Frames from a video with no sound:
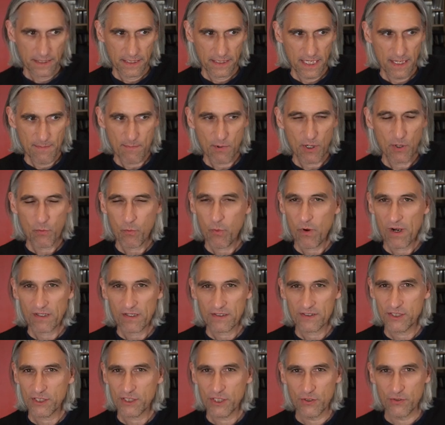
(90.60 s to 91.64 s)
in my
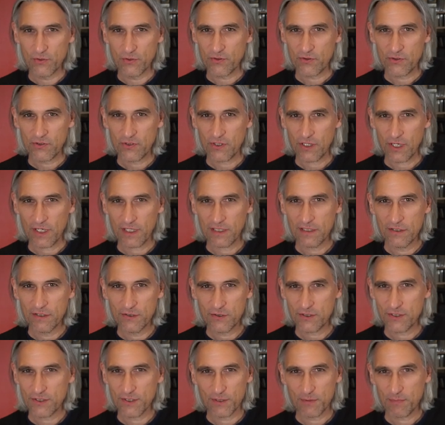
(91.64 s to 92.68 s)
wild youth, I
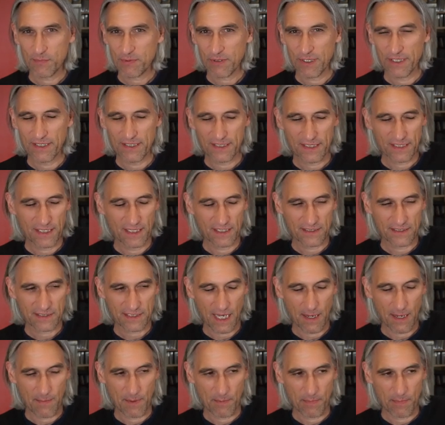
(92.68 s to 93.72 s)
used to play the King's
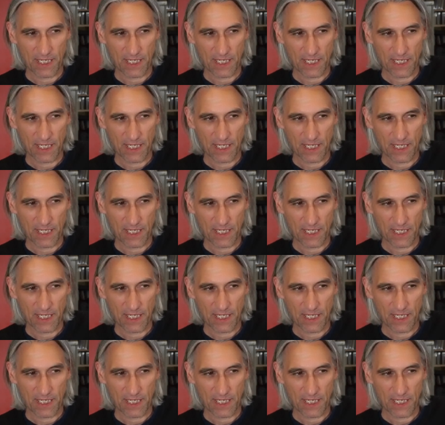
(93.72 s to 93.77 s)
Gambit,